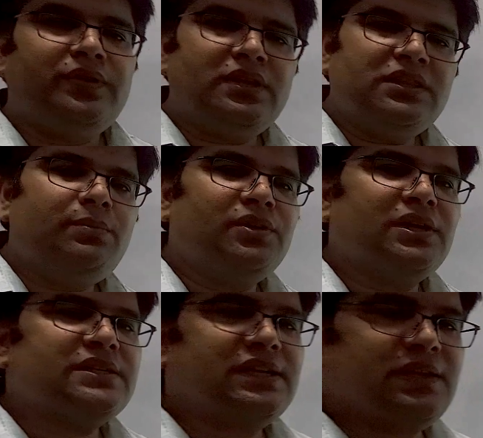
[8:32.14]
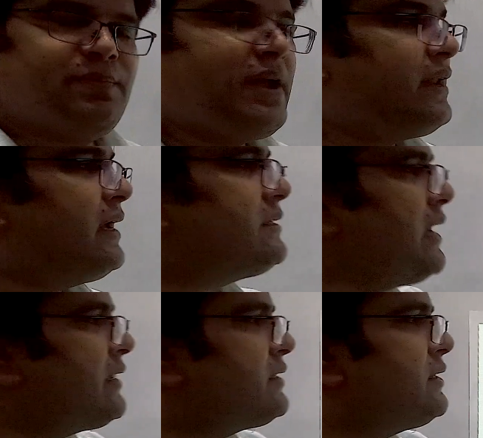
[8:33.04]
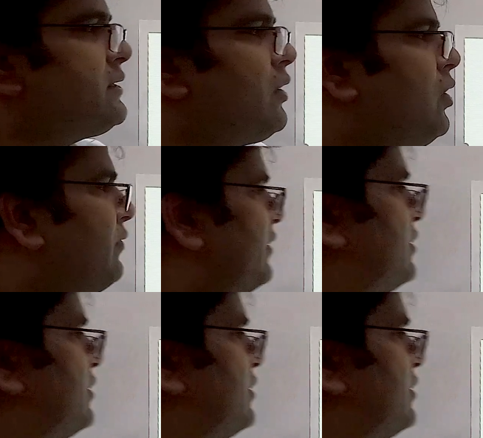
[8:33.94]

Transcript: within the beta cells of pancreas, and this is along